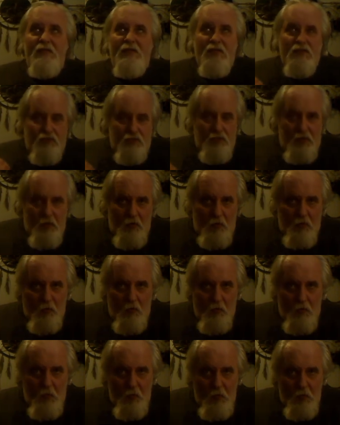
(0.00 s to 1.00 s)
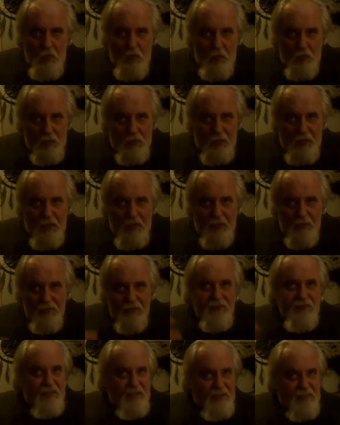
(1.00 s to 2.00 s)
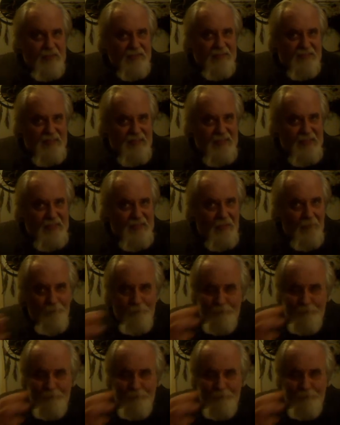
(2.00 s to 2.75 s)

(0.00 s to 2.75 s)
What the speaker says: Control, okay, the CDC,